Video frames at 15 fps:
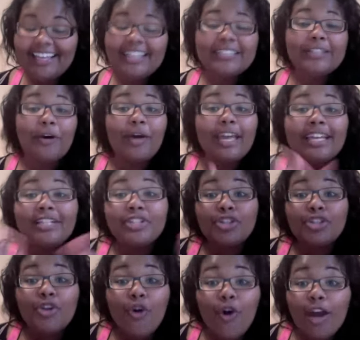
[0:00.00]
So
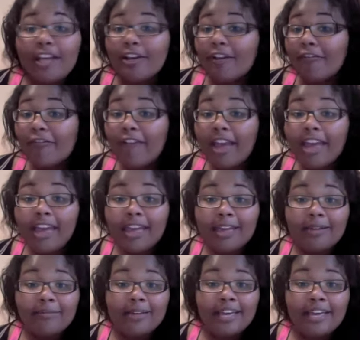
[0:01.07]
enjoy your
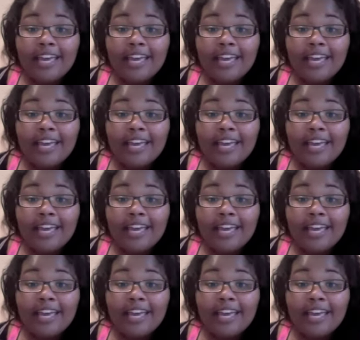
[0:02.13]
fame,